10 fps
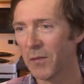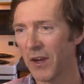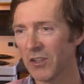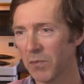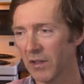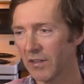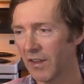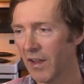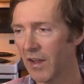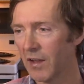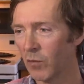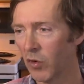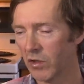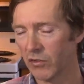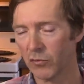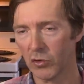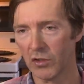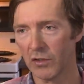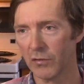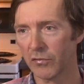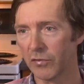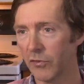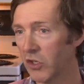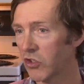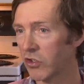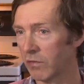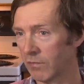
the basement, and one is full of fish.